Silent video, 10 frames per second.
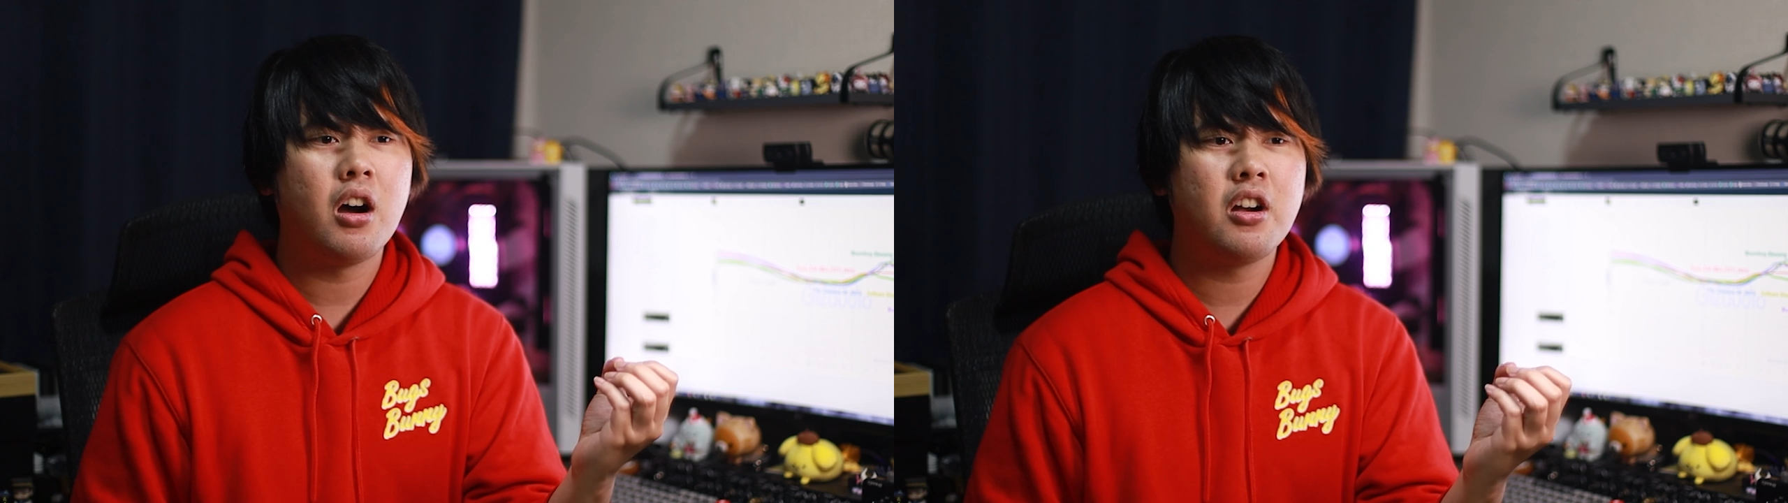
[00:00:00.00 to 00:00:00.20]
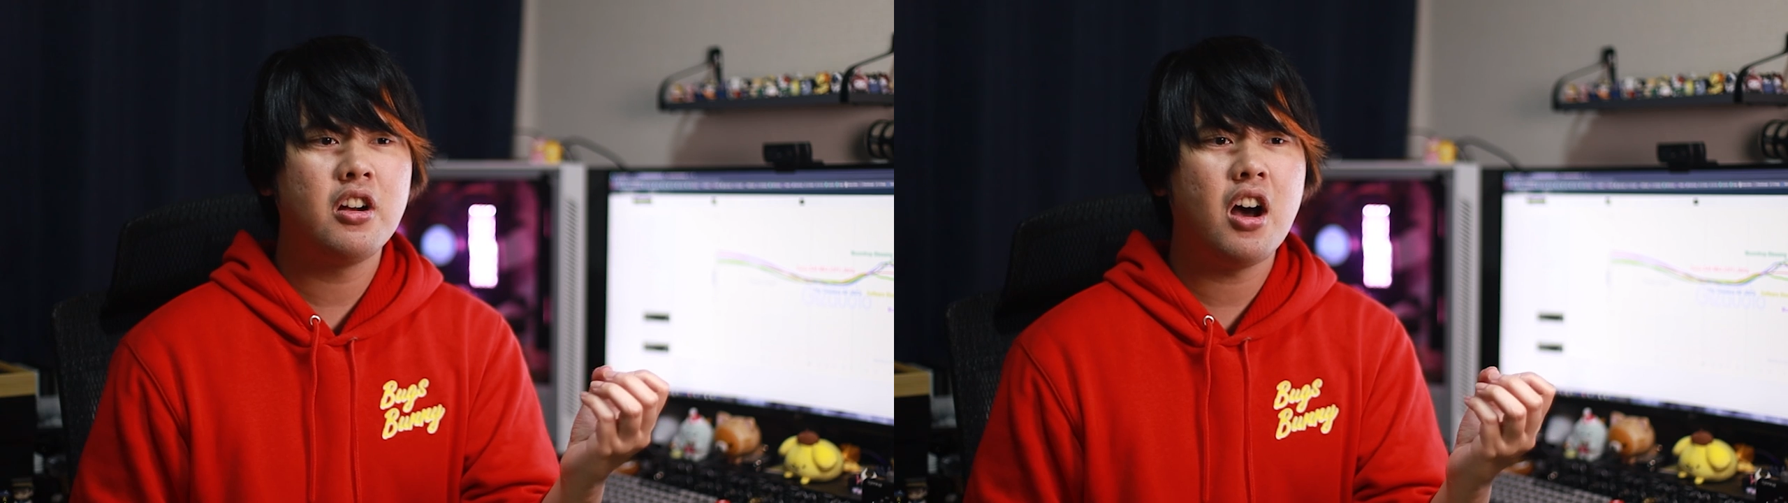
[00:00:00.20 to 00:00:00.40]

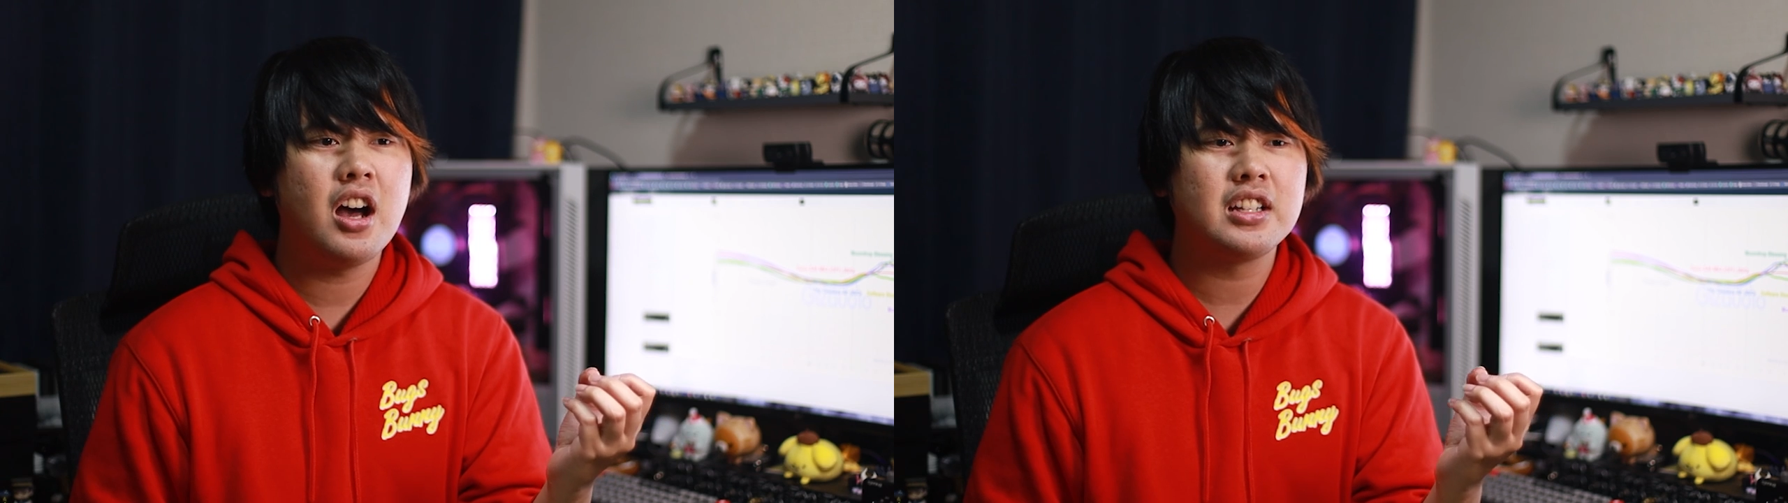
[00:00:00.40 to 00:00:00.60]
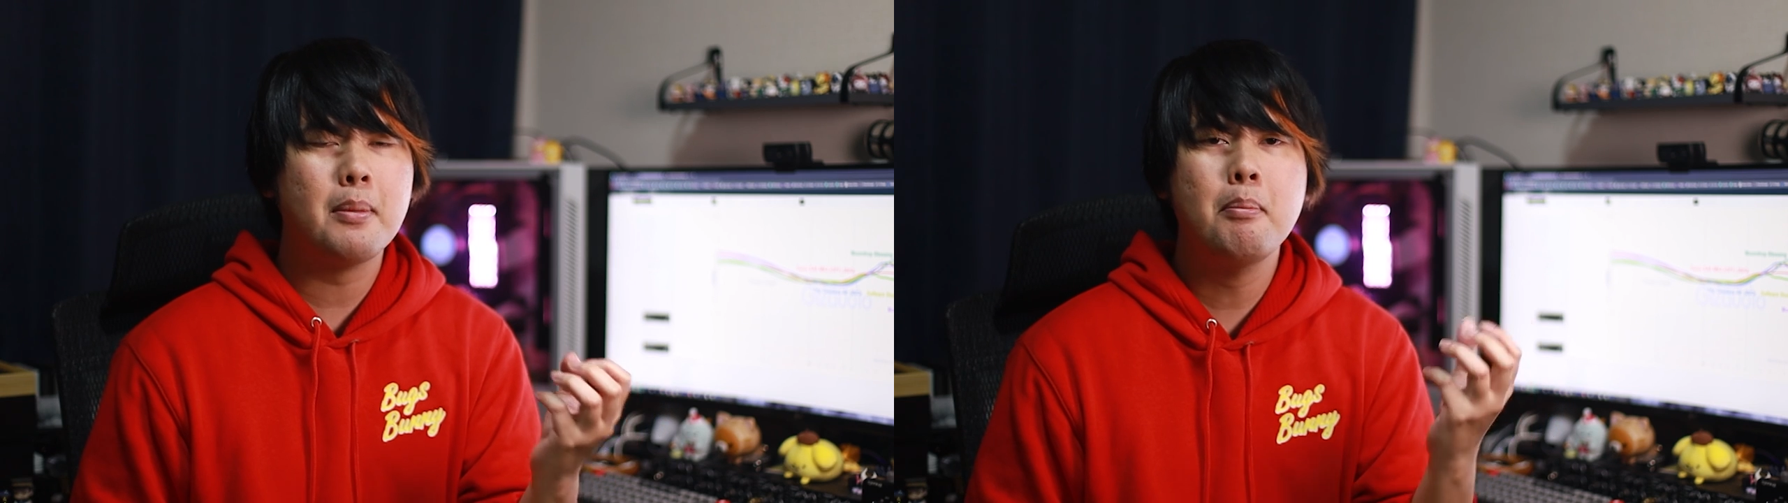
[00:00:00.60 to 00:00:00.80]
are
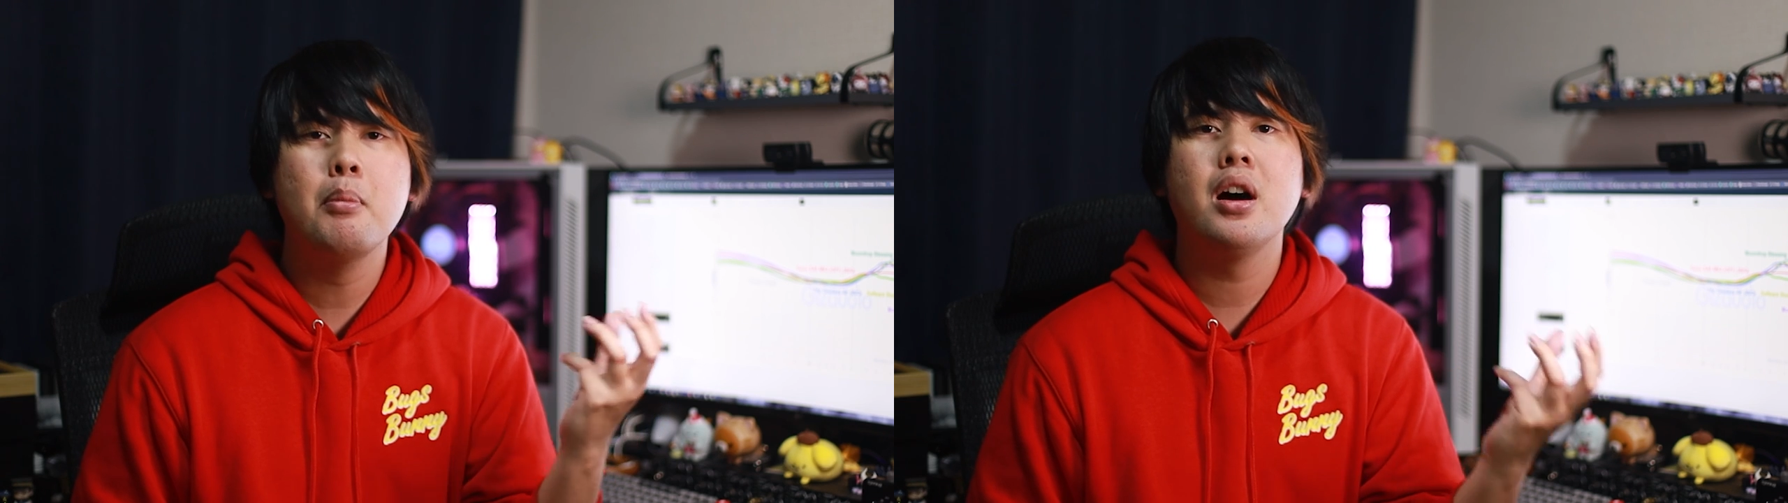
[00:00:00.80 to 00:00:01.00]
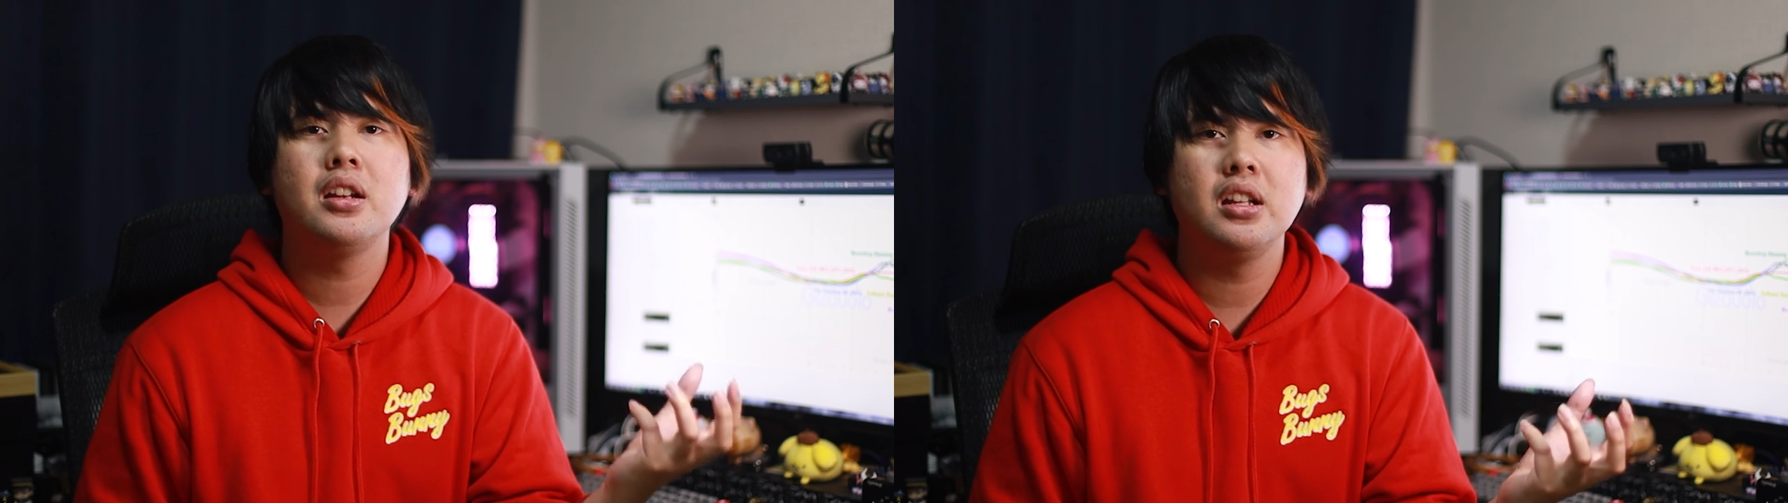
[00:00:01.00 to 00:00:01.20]
not
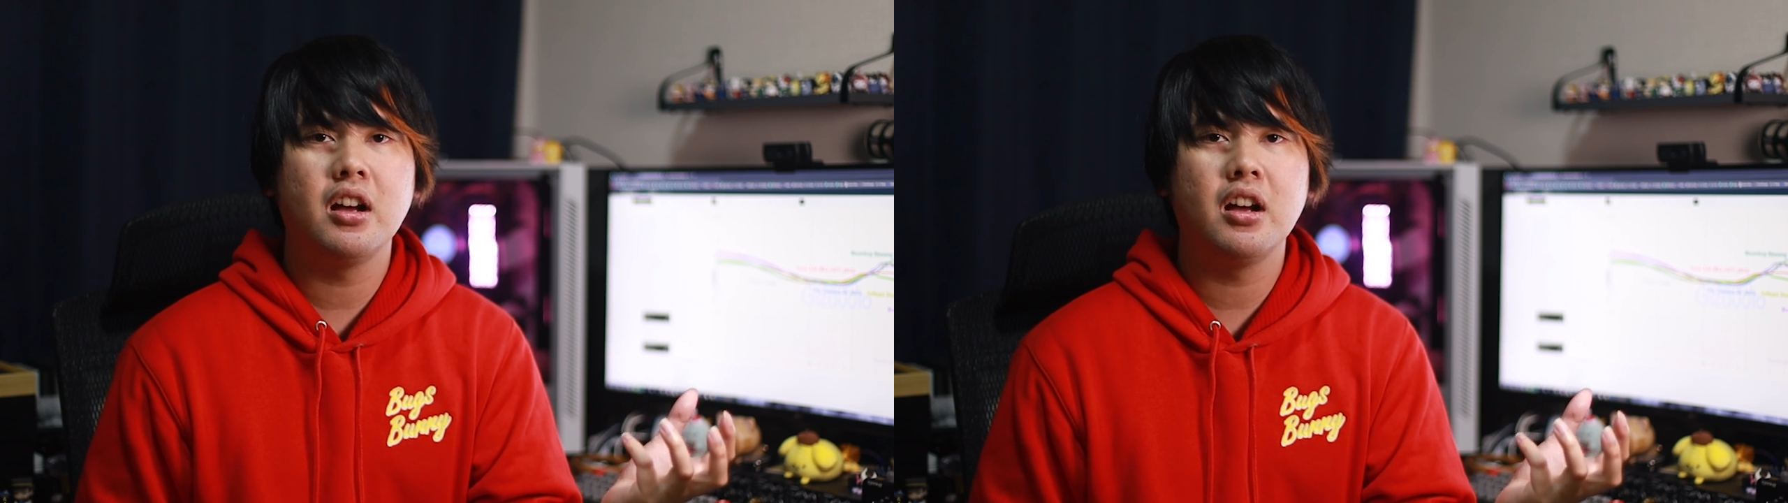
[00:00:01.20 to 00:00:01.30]
muddied